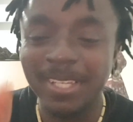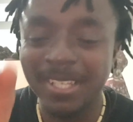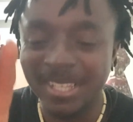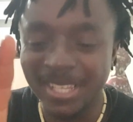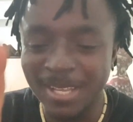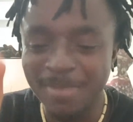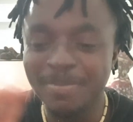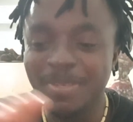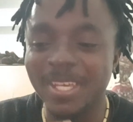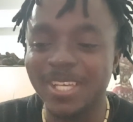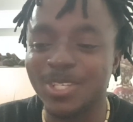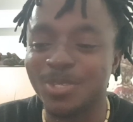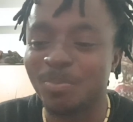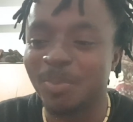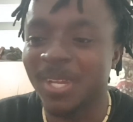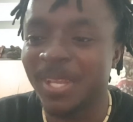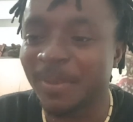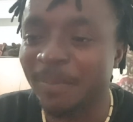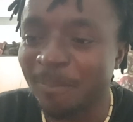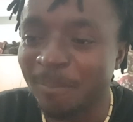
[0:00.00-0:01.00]
Let me
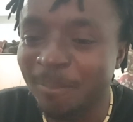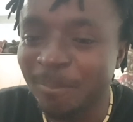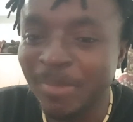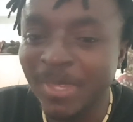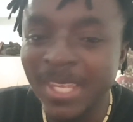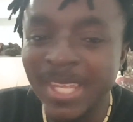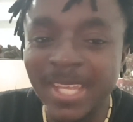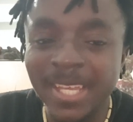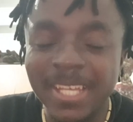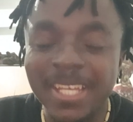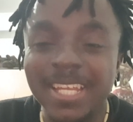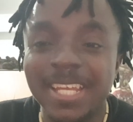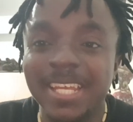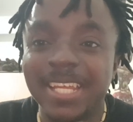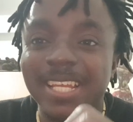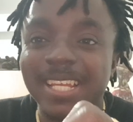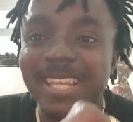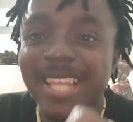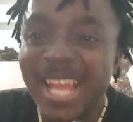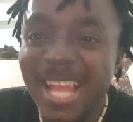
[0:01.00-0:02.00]
explain.
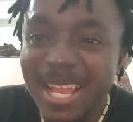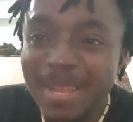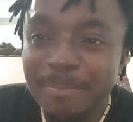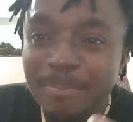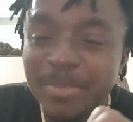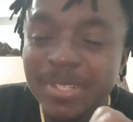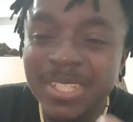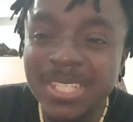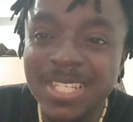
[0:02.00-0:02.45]
The